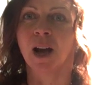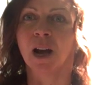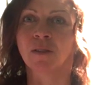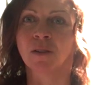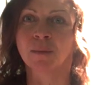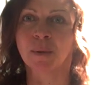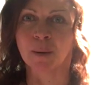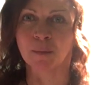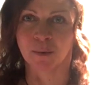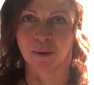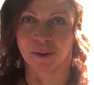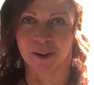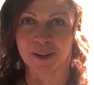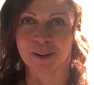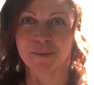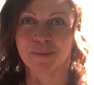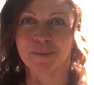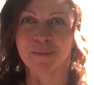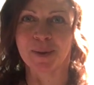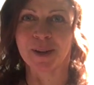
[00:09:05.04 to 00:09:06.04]
a
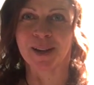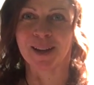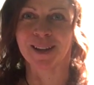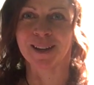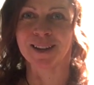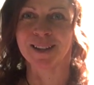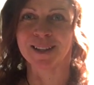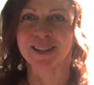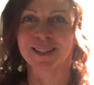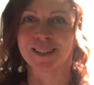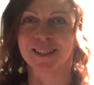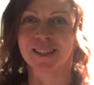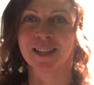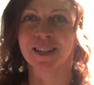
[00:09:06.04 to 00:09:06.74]
remembering, because